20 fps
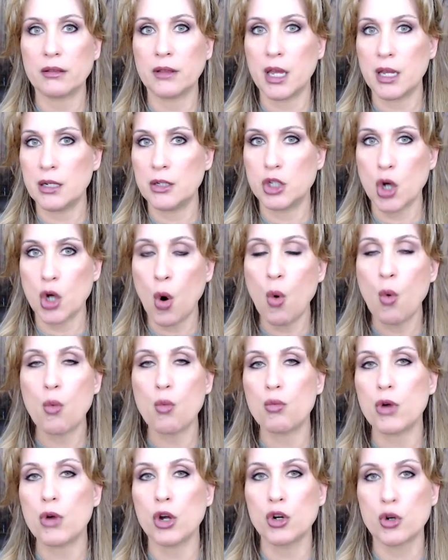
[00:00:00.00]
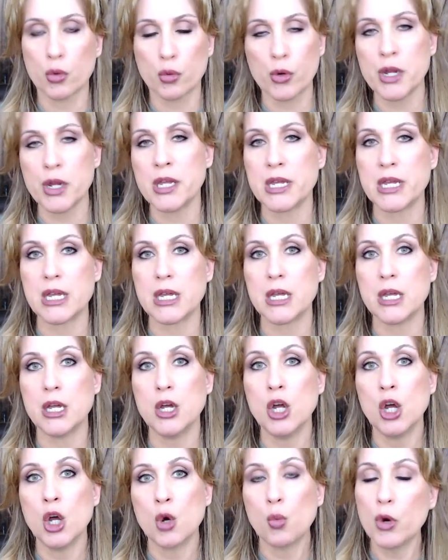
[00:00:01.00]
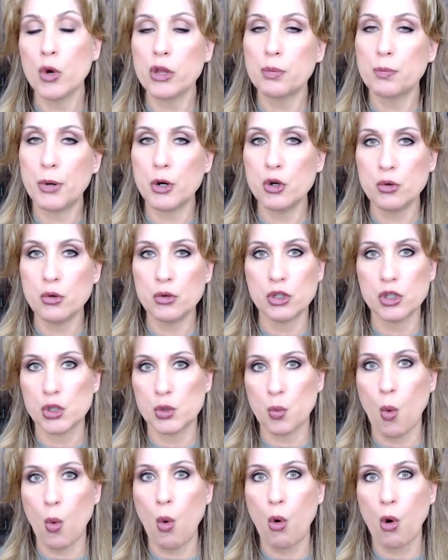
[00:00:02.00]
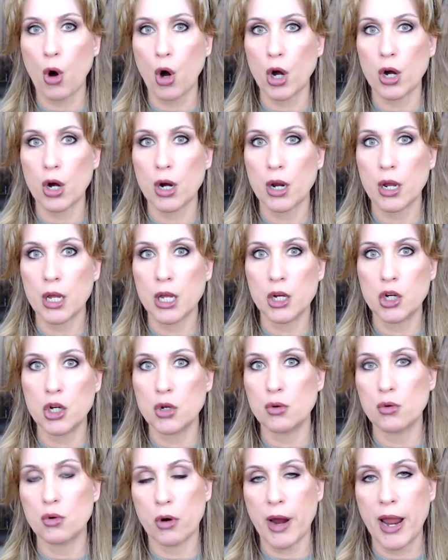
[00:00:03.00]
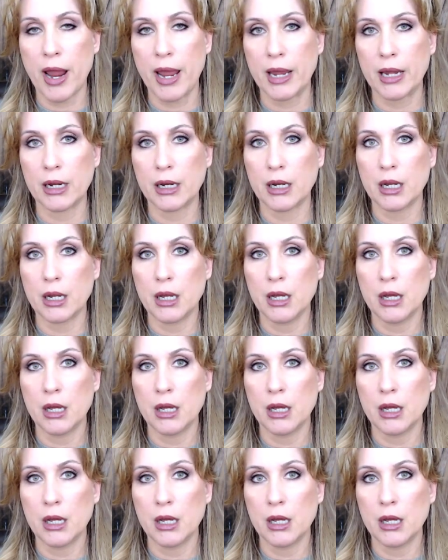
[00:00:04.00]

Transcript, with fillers: They don't agree with Putin's war in Ukraine.